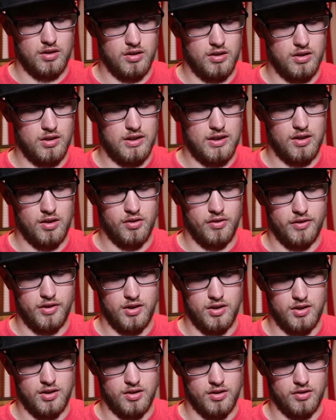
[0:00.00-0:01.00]
And now
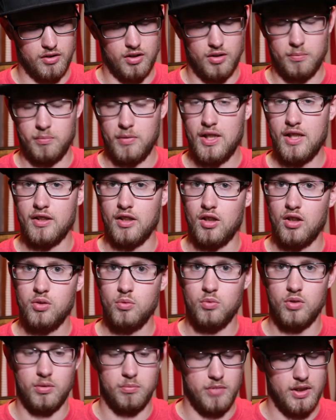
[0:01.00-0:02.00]
the other
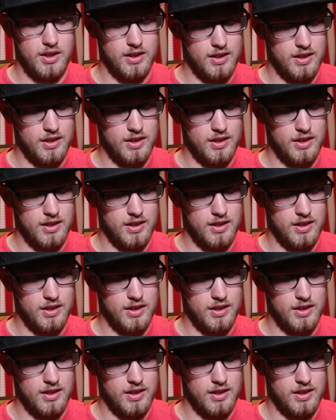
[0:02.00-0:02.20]
one, man,